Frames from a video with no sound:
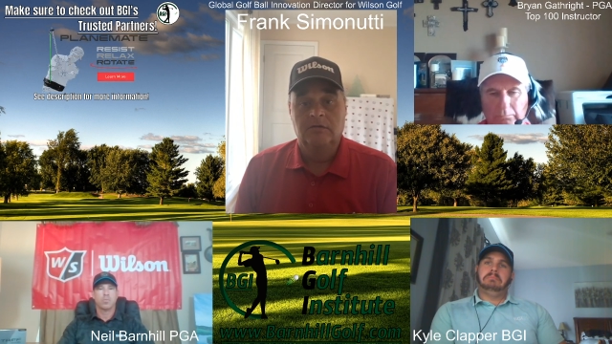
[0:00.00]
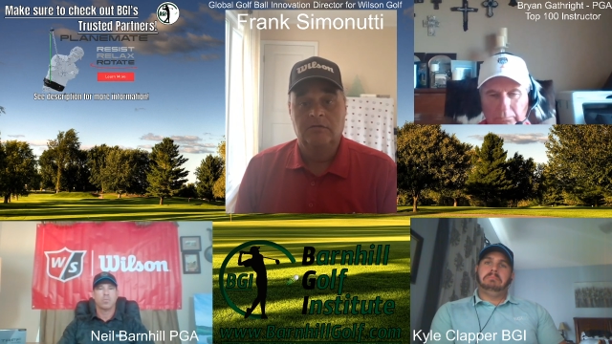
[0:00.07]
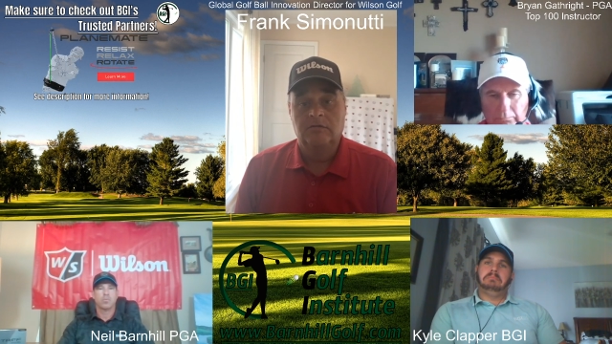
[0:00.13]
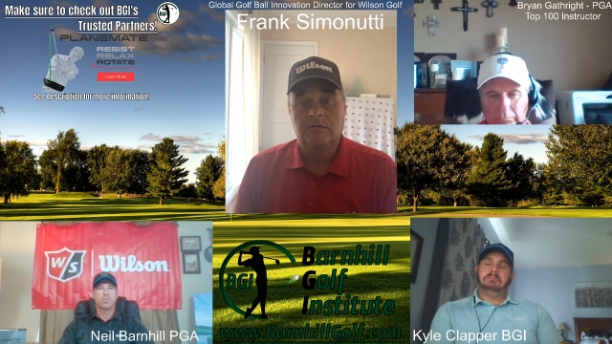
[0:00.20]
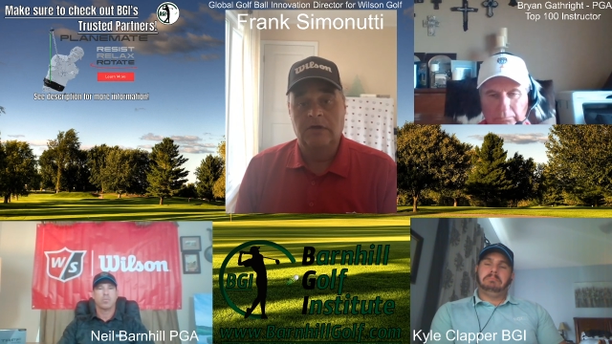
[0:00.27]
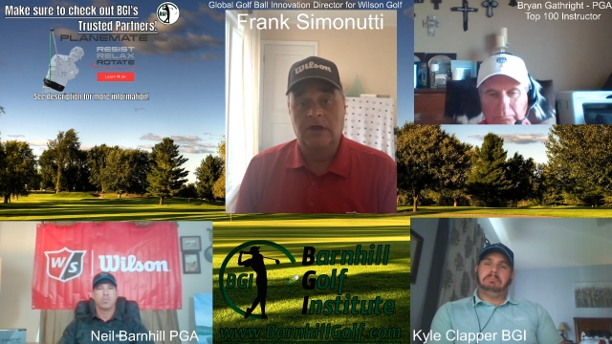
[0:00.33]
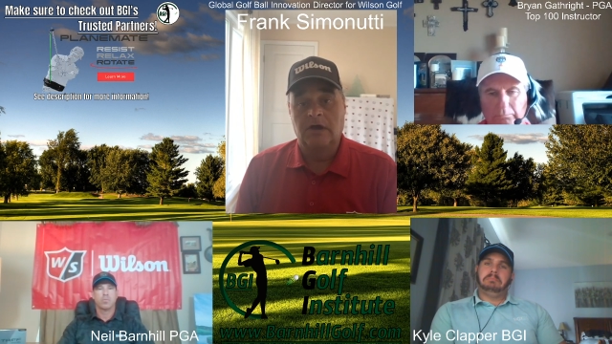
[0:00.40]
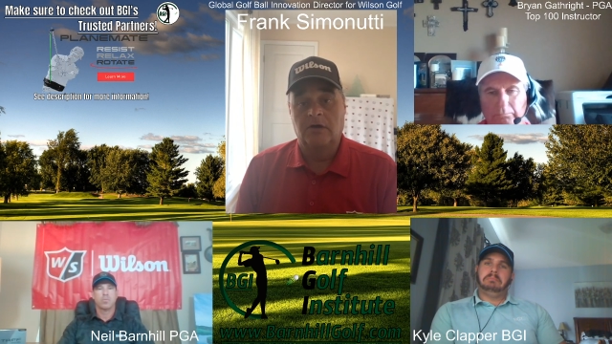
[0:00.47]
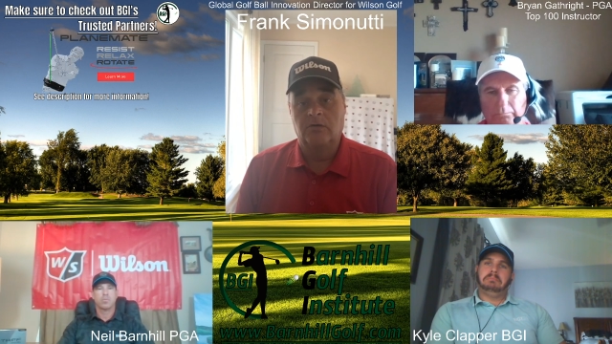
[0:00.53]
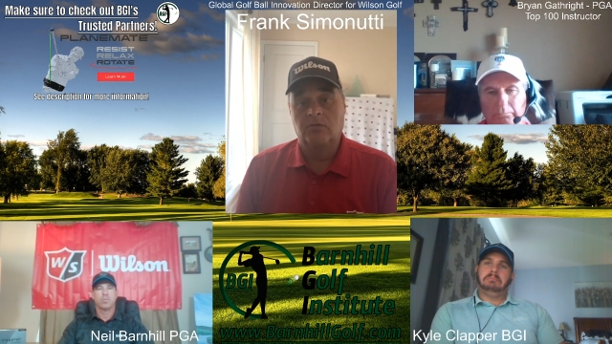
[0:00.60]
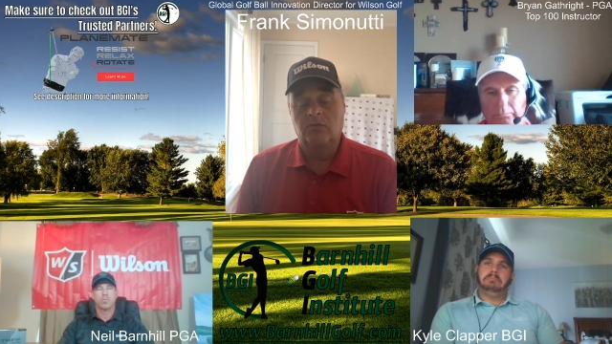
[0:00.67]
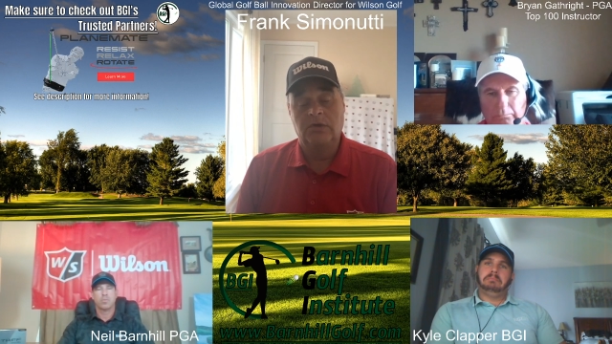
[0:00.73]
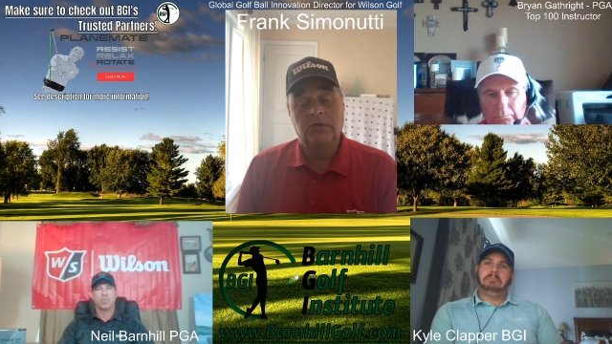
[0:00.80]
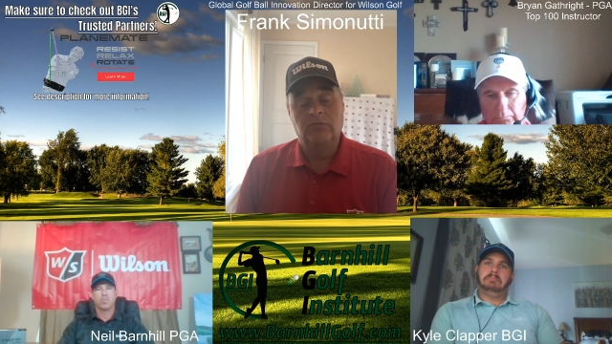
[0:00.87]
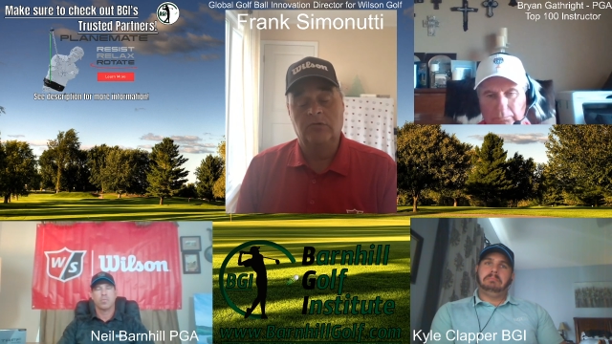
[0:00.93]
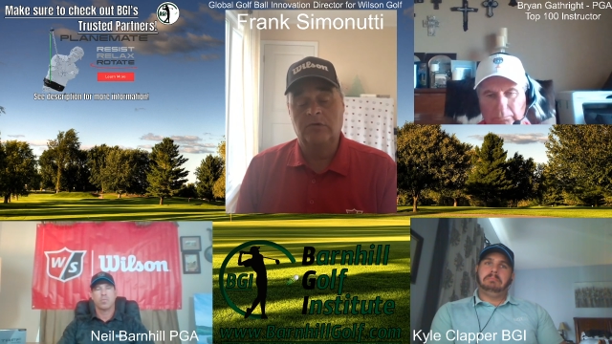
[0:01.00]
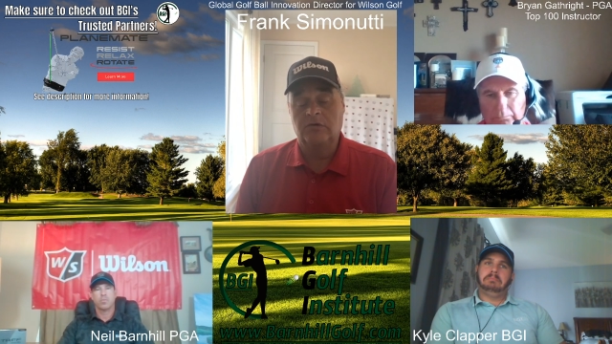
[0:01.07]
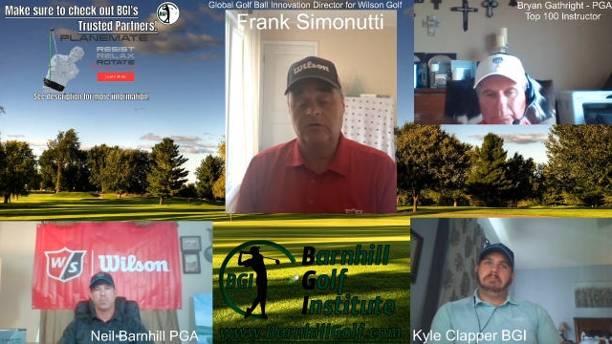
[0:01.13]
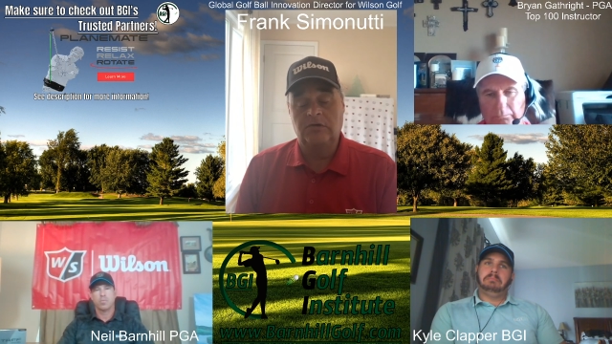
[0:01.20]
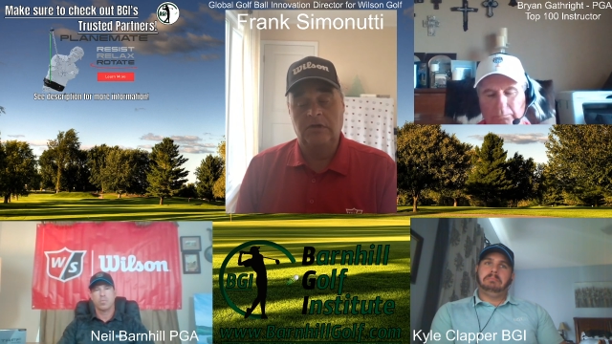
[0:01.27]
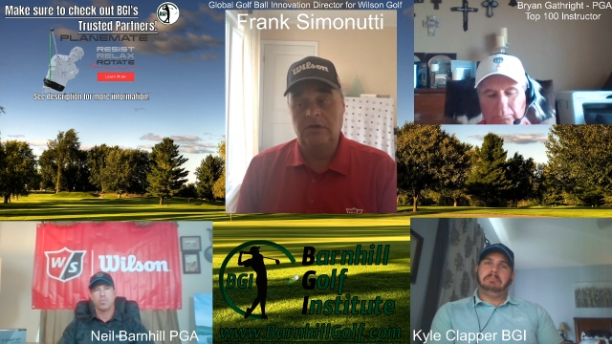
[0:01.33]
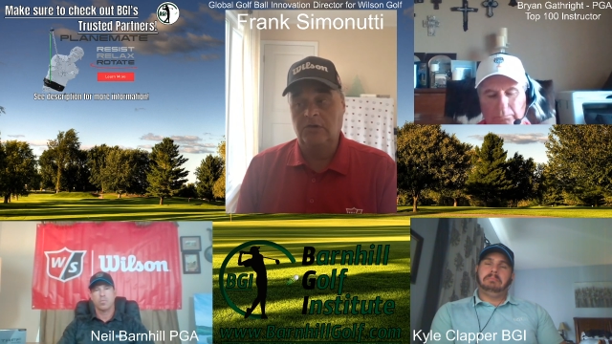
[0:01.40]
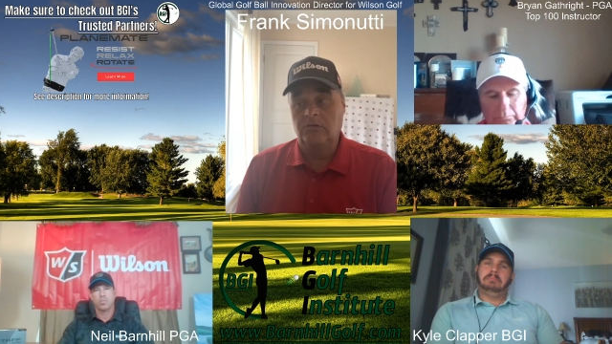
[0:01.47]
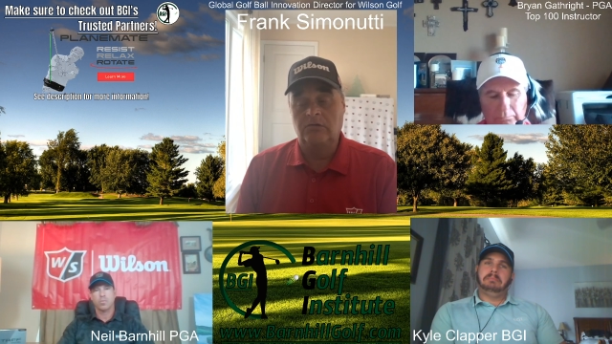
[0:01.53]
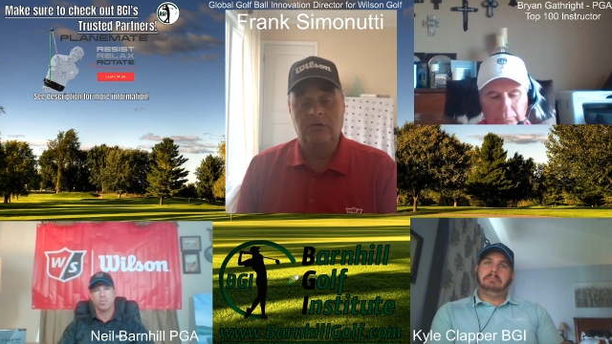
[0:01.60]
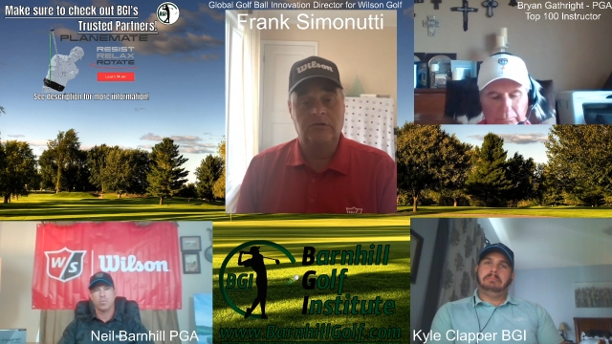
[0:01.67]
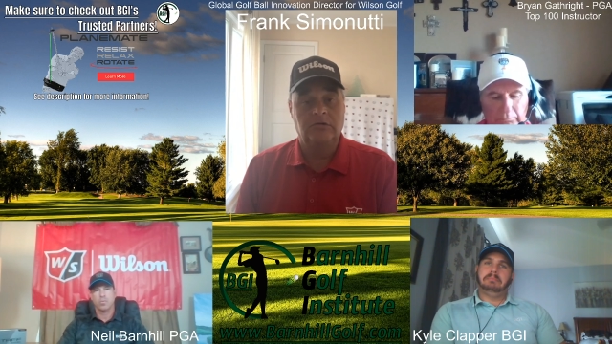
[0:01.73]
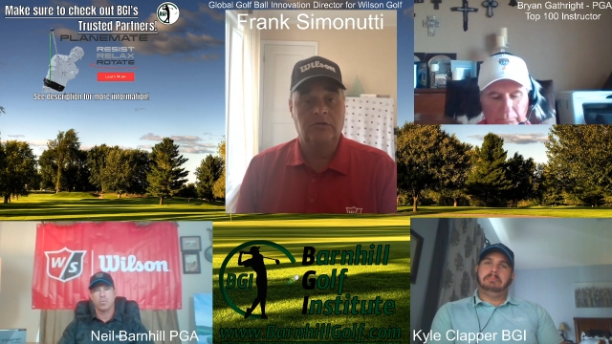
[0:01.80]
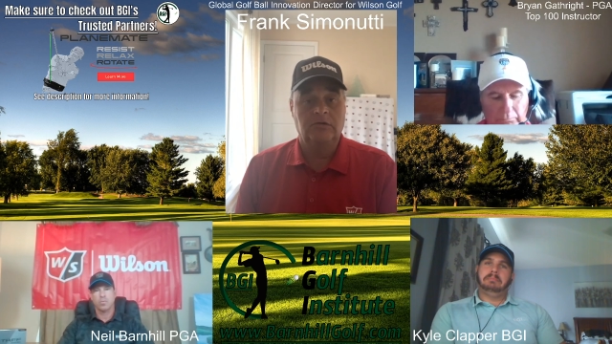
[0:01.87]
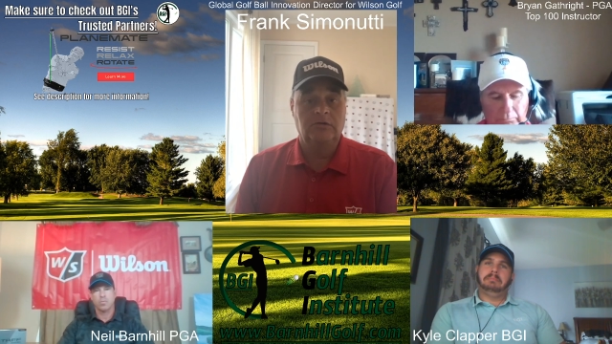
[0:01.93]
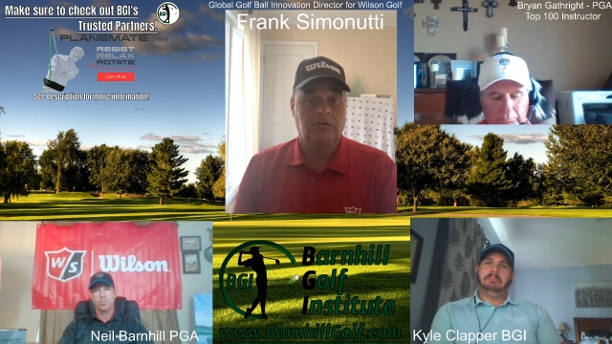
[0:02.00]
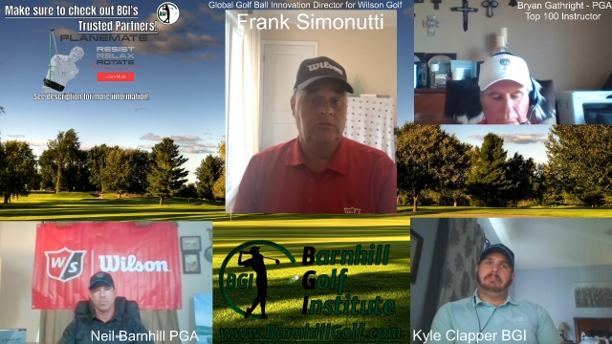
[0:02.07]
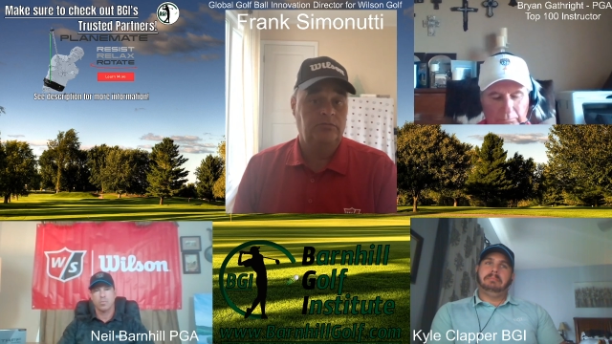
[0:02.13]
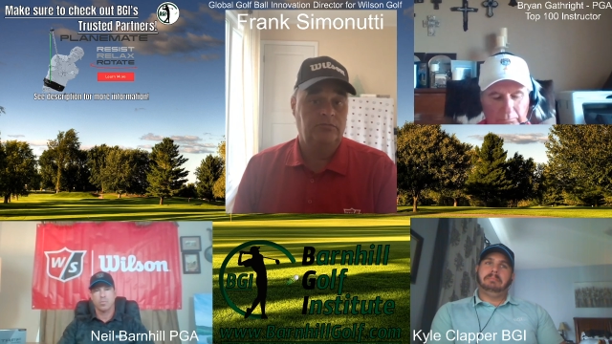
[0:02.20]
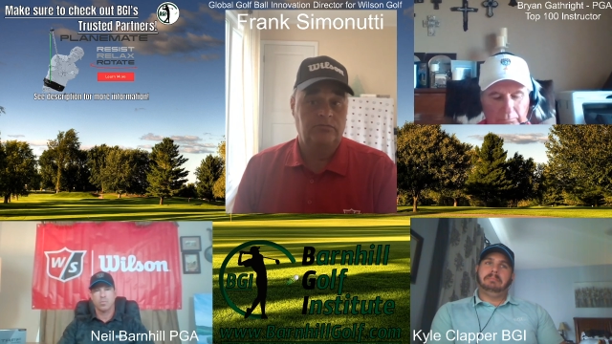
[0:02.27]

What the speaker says: So we will continue to